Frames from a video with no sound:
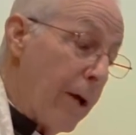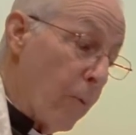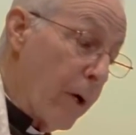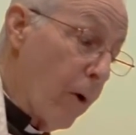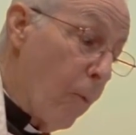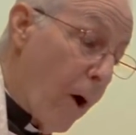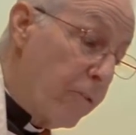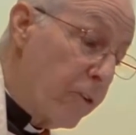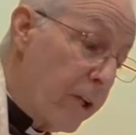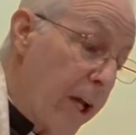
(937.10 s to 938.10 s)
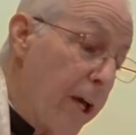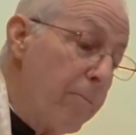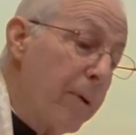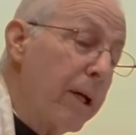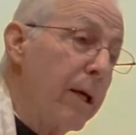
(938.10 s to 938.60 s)
And we are once
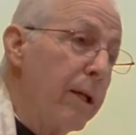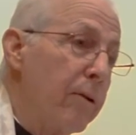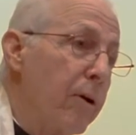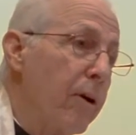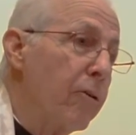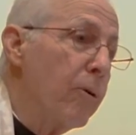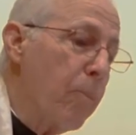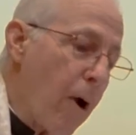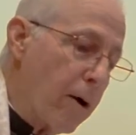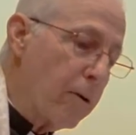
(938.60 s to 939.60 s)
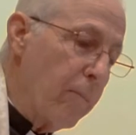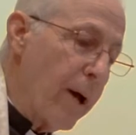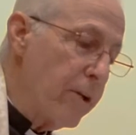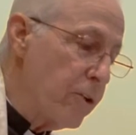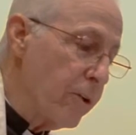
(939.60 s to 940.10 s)
again beginning to hear the
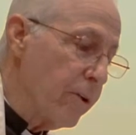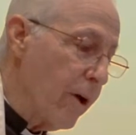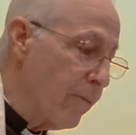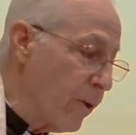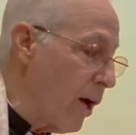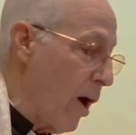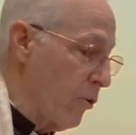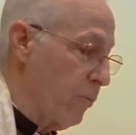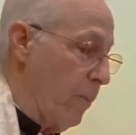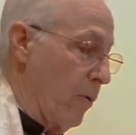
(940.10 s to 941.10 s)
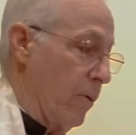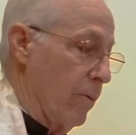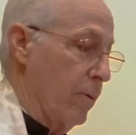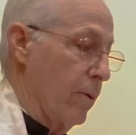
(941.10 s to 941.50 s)
proclamation of the gospel.